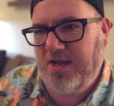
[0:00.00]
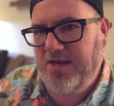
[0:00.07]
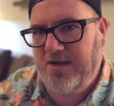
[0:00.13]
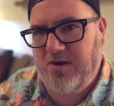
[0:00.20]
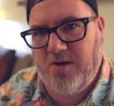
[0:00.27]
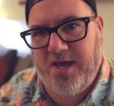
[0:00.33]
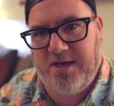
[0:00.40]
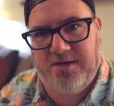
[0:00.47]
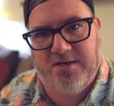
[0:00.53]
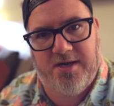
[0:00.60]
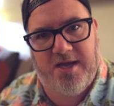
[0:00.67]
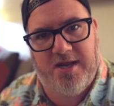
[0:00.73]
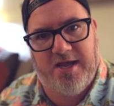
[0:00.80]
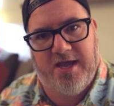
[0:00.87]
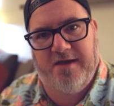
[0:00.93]
I go out at
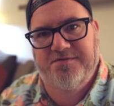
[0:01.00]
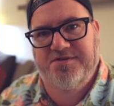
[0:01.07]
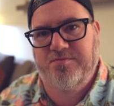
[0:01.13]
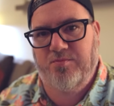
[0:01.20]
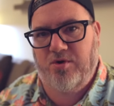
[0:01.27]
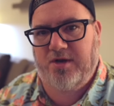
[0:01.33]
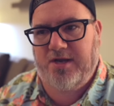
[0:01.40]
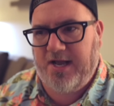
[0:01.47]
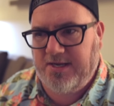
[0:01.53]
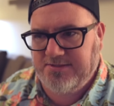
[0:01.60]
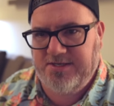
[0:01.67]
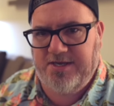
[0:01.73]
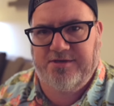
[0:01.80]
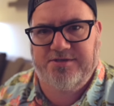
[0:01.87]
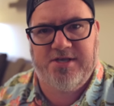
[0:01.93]
night, I have some more
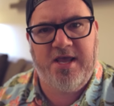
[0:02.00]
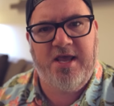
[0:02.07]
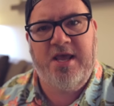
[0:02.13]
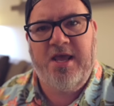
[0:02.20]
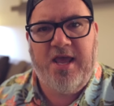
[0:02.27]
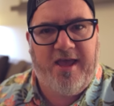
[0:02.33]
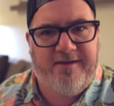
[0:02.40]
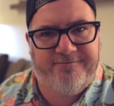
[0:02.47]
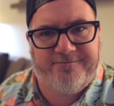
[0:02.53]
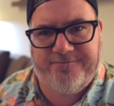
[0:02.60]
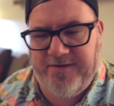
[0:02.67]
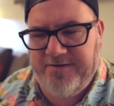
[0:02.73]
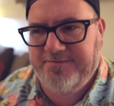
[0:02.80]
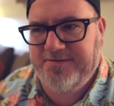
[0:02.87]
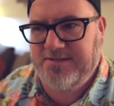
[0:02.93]
cocktails. And
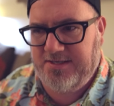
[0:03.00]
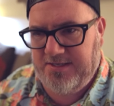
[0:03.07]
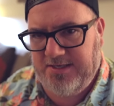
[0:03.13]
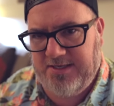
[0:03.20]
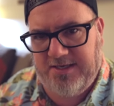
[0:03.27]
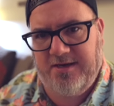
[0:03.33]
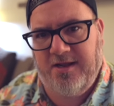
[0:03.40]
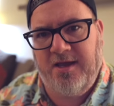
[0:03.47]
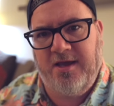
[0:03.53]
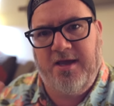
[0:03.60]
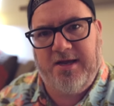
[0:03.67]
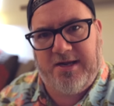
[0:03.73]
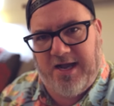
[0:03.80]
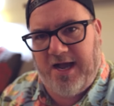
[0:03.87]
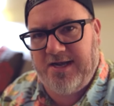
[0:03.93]
15
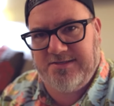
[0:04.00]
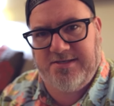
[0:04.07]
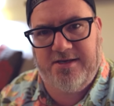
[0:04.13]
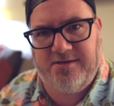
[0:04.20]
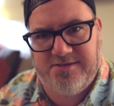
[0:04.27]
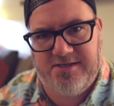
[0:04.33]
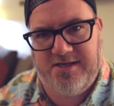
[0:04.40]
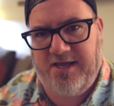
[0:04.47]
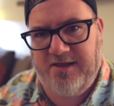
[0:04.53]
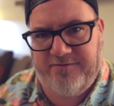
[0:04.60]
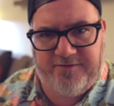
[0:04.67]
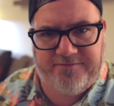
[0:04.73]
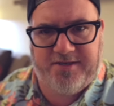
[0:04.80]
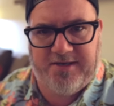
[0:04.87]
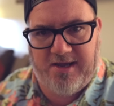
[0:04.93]
cocktails a day,
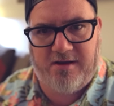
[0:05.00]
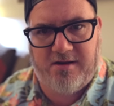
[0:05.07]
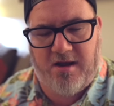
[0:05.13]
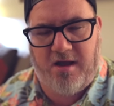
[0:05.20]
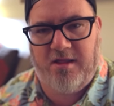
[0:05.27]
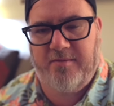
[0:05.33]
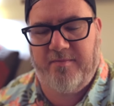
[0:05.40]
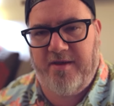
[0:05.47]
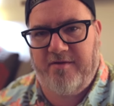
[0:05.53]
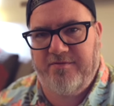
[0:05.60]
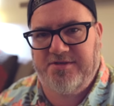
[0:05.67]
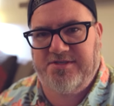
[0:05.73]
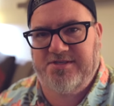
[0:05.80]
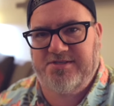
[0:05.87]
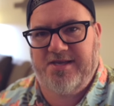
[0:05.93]
15 alcoholic
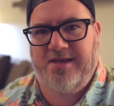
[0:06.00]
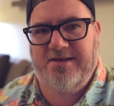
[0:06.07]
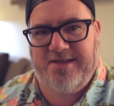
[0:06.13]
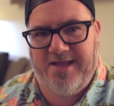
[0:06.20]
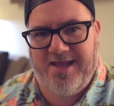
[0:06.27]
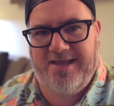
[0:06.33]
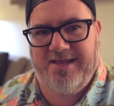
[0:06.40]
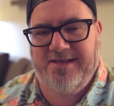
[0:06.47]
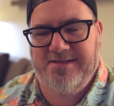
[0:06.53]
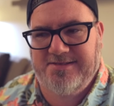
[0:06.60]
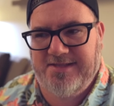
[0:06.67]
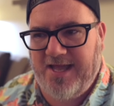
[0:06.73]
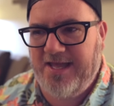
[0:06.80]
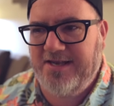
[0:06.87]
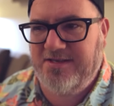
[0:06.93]
beverages a day is
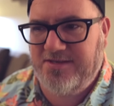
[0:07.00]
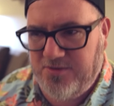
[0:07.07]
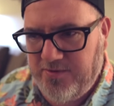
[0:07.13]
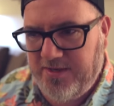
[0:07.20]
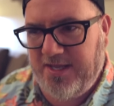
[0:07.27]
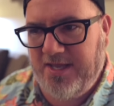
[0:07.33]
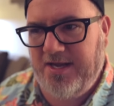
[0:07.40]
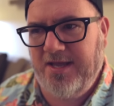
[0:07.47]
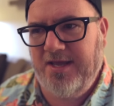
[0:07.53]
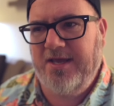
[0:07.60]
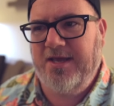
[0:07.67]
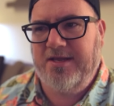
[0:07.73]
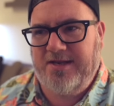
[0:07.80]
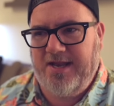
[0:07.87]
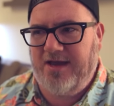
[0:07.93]
not doing it.
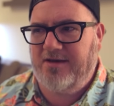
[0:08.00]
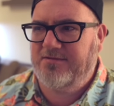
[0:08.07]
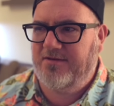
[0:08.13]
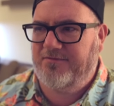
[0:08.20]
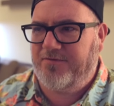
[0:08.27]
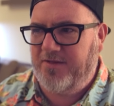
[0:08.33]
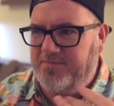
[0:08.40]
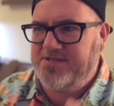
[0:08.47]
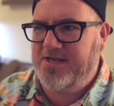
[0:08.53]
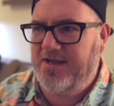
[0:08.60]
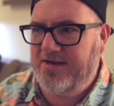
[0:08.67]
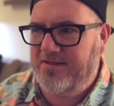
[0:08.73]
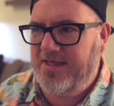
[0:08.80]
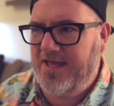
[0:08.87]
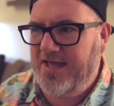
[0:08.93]
Now, the flip
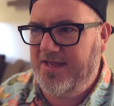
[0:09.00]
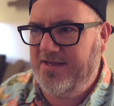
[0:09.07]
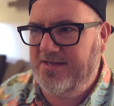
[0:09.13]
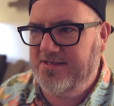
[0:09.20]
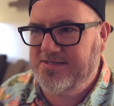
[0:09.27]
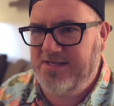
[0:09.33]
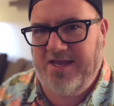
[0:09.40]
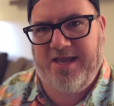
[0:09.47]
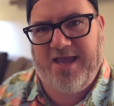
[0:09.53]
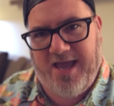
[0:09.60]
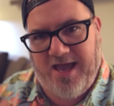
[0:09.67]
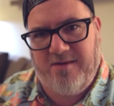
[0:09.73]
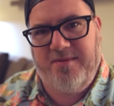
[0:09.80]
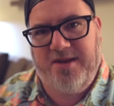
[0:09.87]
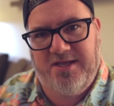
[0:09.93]
side of that is, like,
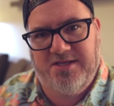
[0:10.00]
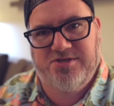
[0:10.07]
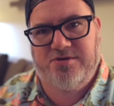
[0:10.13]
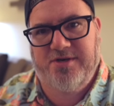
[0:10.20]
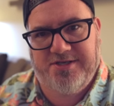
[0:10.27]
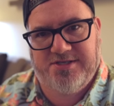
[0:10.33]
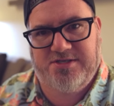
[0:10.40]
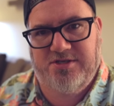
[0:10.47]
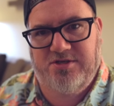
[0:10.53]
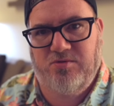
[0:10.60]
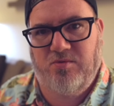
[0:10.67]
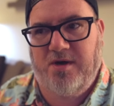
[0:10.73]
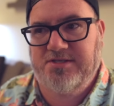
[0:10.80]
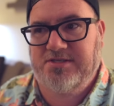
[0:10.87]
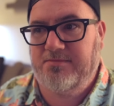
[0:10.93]
how many drinks do you
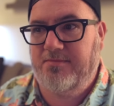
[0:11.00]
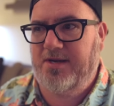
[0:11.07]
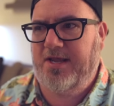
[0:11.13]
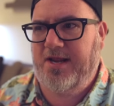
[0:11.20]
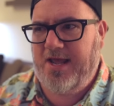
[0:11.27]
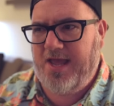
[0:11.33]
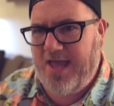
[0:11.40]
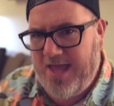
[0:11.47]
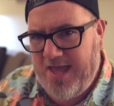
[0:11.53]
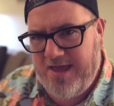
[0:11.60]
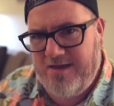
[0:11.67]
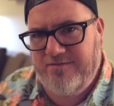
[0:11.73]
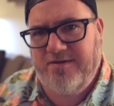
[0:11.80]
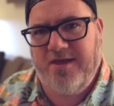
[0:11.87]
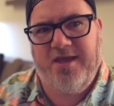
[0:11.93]
want somebody to
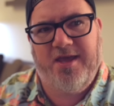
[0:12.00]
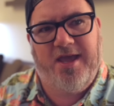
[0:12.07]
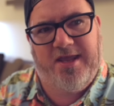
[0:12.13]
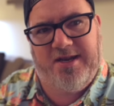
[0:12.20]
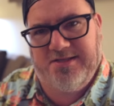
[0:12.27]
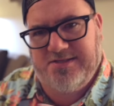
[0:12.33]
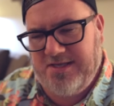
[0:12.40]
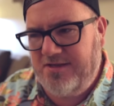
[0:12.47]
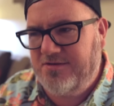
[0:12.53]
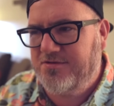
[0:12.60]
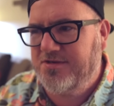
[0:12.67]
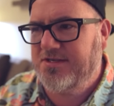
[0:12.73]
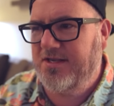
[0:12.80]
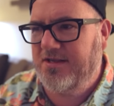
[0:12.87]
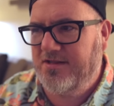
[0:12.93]
have? And it's
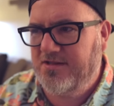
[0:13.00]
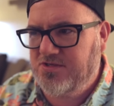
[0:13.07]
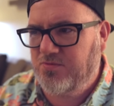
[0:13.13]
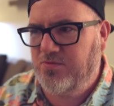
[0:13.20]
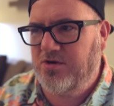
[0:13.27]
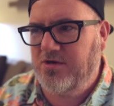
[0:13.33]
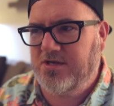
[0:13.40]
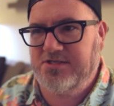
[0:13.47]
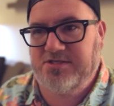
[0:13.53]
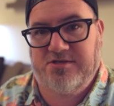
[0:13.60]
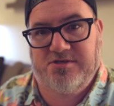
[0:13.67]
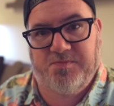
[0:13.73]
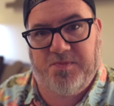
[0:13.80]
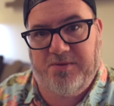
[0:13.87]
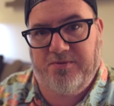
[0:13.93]
interesting in this world because
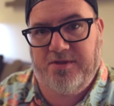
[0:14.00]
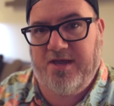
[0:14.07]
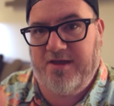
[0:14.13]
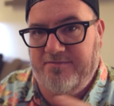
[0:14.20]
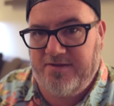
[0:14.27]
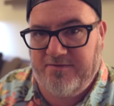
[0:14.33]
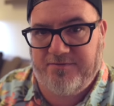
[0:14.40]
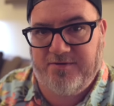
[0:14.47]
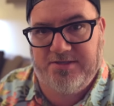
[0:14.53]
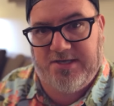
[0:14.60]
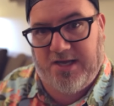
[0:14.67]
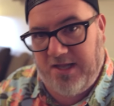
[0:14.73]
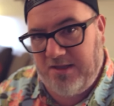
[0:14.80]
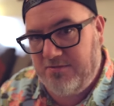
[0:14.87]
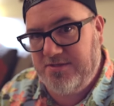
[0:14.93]
there's people that have different
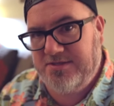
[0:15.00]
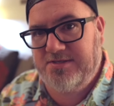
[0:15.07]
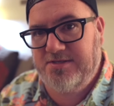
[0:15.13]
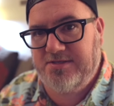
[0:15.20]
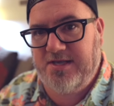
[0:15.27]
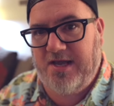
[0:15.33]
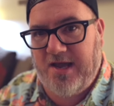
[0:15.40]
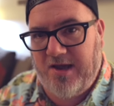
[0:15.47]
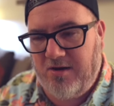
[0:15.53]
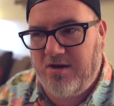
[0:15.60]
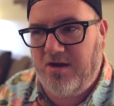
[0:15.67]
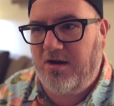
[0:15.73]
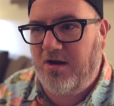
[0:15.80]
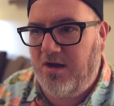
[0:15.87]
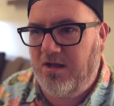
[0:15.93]
tolerances to
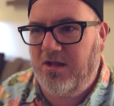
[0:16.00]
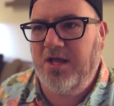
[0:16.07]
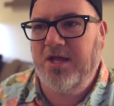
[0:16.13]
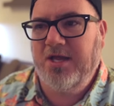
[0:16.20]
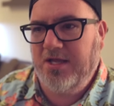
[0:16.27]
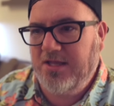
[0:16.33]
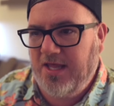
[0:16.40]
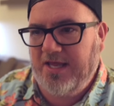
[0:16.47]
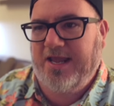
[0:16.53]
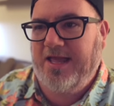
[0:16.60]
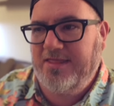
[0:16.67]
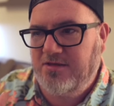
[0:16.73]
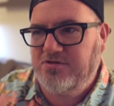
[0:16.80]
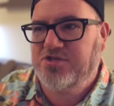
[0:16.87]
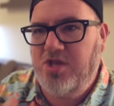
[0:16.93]
alcohol.
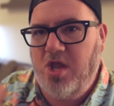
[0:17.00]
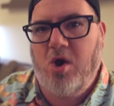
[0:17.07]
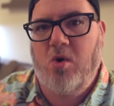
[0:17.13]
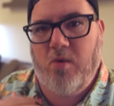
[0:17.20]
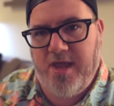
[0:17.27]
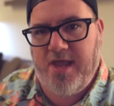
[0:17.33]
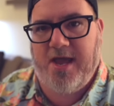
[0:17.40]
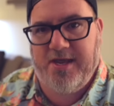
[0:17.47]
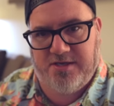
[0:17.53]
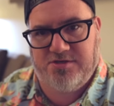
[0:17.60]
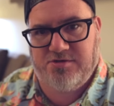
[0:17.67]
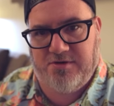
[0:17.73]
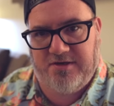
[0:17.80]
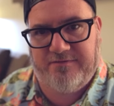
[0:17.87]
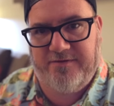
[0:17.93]
Like, there's no way I could
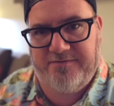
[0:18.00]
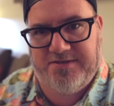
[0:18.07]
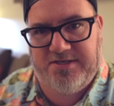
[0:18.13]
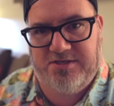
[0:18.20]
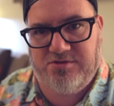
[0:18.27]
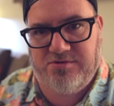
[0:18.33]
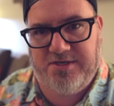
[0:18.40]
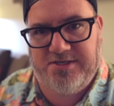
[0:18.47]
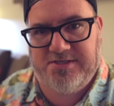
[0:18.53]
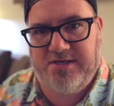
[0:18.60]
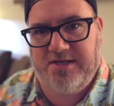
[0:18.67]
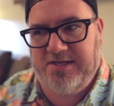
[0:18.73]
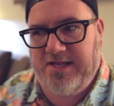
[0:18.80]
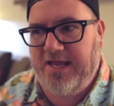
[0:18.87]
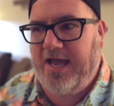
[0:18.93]
drink 15 drinks in
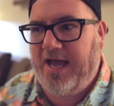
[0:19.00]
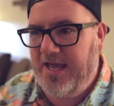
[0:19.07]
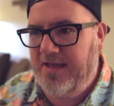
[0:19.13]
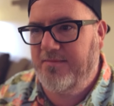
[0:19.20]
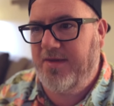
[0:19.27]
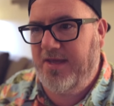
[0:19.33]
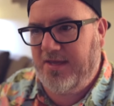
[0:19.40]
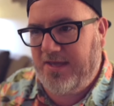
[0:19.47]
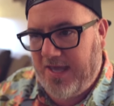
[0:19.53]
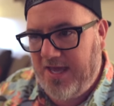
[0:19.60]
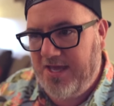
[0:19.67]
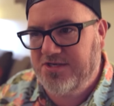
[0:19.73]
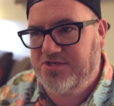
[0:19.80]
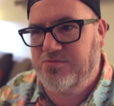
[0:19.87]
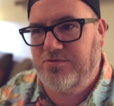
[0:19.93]
a day. I am a
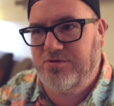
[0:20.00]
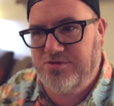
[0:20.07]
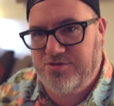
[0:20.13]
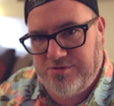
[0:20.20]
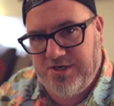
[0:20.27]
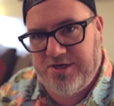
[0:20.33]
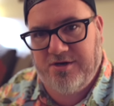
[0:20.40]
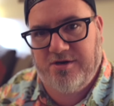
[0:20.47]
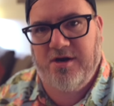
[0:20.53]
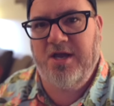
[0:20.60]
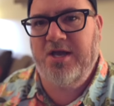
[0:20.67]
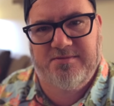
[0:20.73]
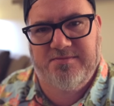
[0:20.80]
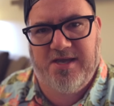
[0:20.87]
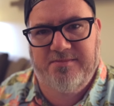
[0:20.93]
casual drinker.
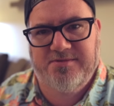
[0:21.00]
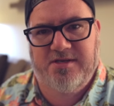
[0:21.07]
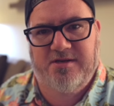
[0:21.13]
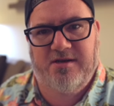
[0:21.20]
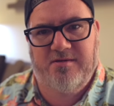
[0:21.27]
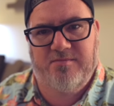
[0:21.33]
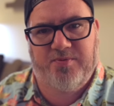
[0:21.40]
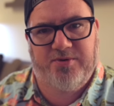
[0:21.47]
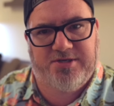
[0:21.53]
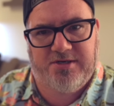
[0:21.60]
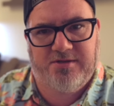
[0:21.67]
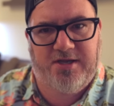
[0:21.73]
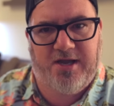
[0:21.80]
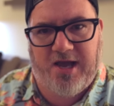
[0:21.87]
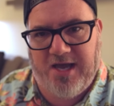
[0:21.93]
Sometimes on a
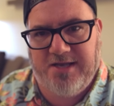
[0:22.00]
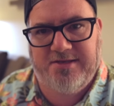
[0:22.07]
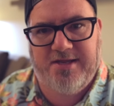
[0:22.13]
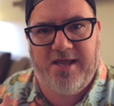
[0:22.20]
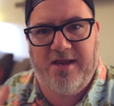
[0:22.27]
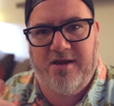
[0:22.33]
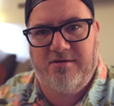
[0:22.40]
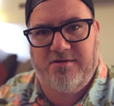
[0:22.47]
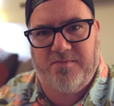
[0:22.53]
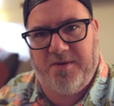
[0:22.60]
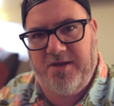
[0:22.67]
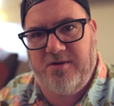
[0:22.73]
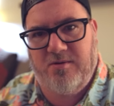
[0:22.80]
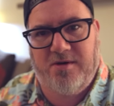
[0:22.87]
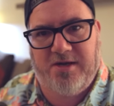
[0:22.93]
particularly hot day, or
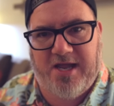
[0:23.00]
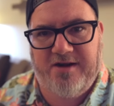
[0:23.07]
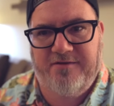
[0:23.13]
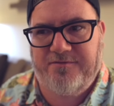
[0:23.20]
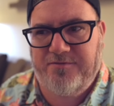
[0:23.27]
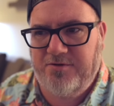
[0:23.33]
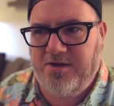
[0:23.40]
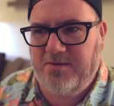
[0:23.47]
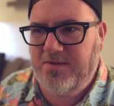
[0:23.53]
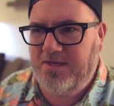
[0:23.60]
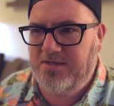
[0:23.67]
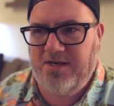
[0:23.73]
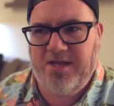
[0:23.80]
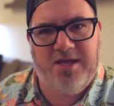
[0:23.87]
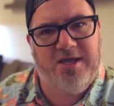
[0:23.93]
depending what kind of food I'm
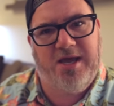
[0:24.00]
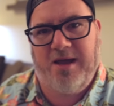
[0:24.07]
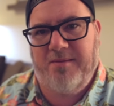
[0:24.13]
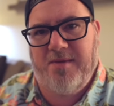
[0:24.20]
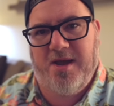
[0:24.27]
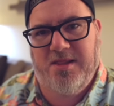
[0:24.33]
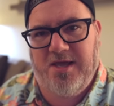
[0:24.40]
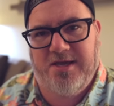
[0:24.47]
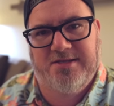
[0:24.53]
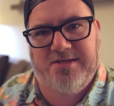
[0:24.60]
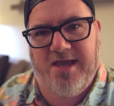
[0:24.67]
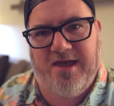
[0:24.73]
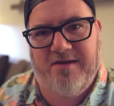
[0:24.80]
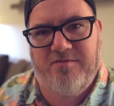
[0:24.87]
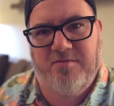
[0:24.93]
eating, I might like to
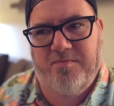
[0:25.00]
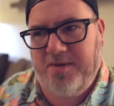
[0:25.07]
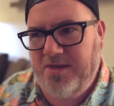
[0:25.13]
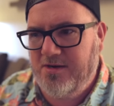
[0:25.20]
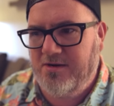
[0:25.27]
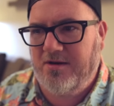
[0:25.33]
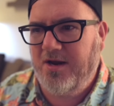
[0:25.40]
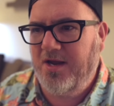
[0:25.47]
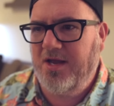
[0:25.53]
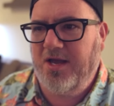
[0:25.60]
have a beer.